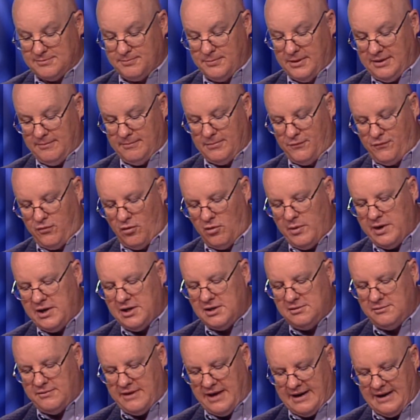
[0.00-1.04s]
But before we
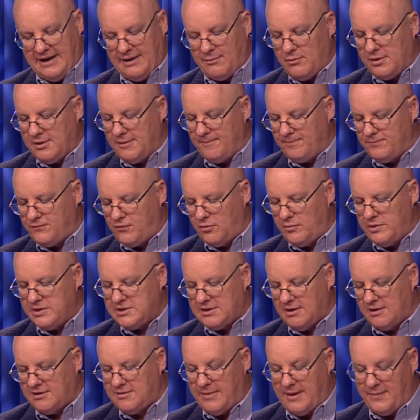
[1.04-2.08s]
do that, before we
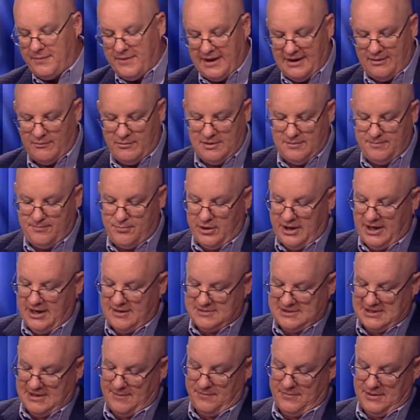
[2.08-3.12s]
talk about that, I want to bring up
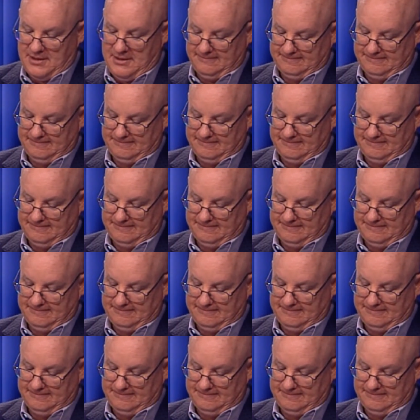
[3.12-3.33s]
something.